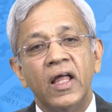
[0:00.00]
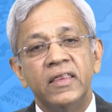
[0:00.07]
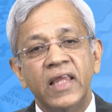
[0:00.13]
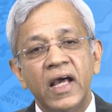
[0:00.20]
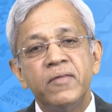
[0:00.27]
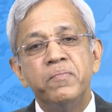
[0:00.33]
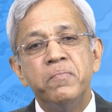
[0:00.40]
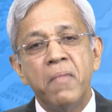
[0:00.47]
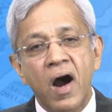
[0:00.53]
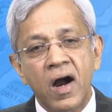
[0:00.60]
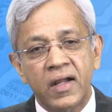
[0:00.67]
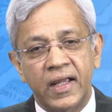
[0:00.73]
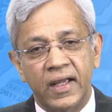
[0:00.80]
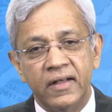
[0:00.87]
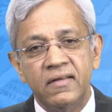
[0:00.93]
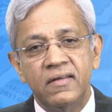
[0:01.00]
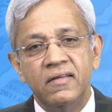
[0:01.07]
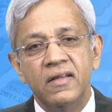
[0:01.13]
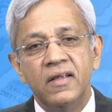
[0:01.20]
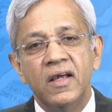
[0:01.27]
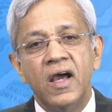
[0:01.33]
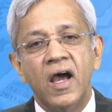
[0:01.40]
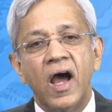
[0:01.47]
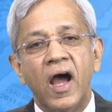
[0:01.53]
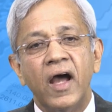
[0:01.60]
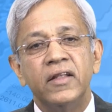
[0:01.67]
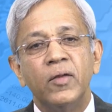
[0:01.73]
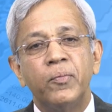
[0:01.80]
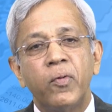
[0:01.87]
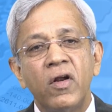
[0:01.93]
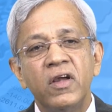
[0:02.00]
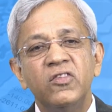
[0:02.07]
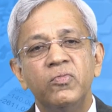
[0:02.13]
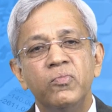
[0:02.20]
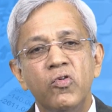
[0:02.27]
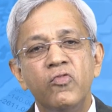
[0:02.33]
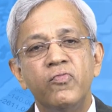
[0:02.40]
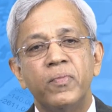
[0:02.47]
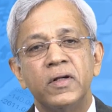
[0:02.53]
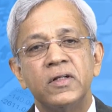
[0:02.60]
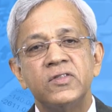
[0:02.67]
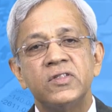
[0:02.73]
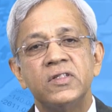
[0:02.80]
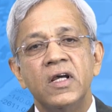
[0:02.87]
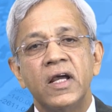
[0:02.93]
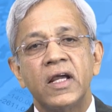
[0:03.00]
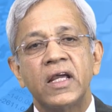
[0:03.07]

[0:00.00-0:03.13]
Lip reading: that market and the price movements